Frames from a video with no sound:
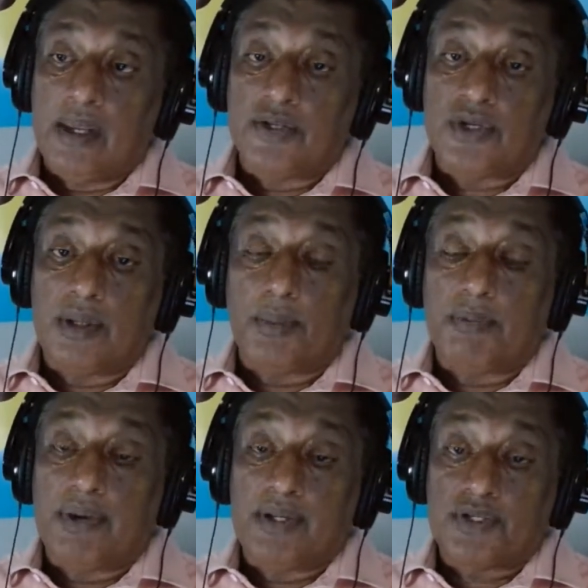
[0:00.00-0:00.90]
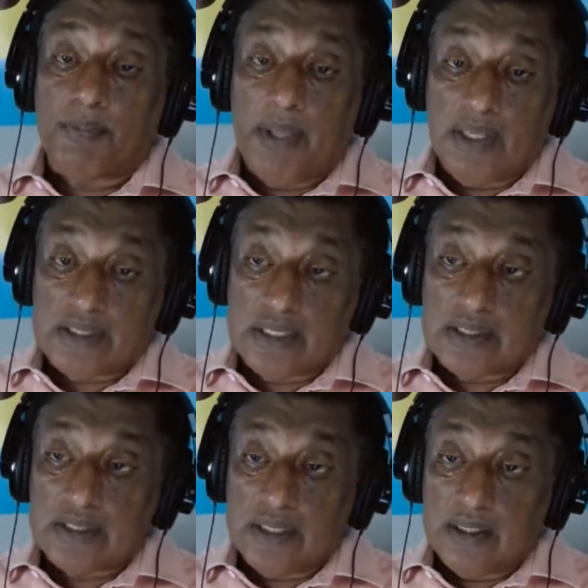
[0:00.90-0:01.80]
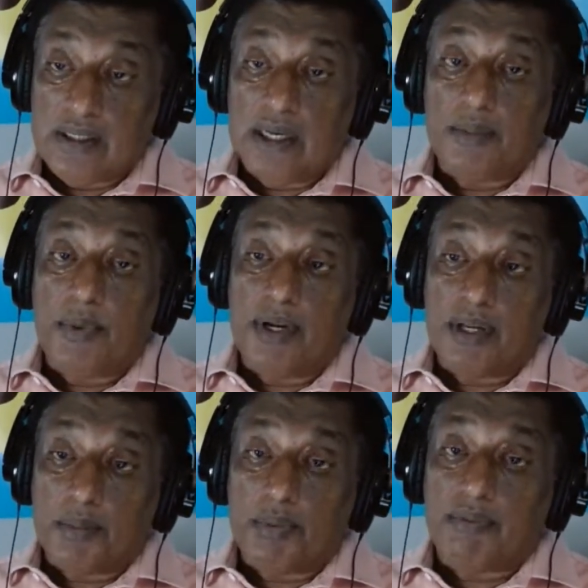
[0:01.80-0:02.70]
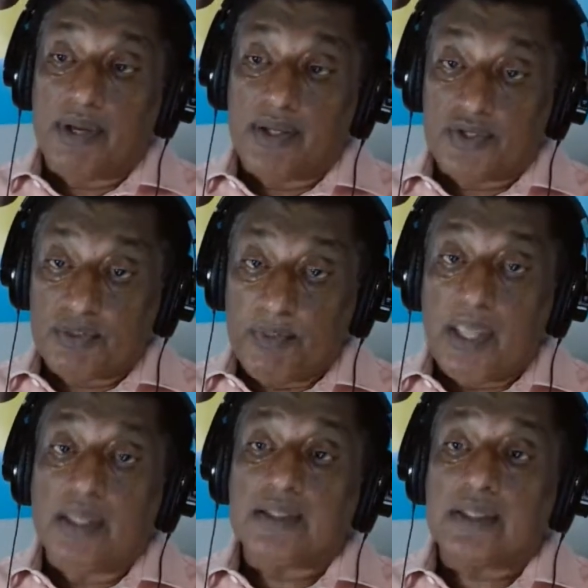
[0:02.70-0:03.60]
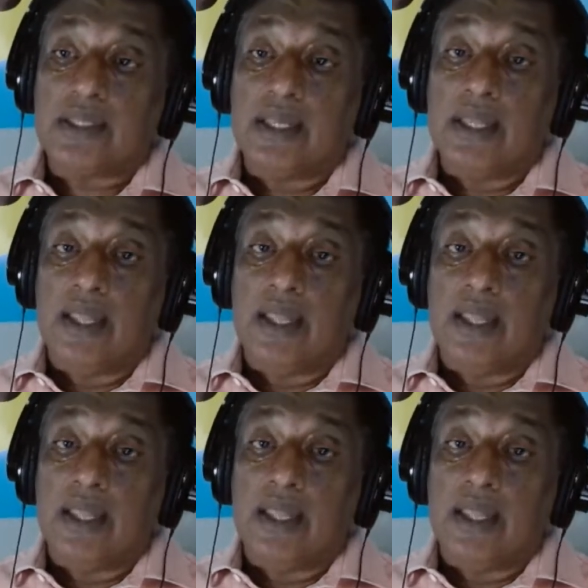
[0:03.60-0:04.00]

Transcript: And so they provide spaces. They deliberately provide space.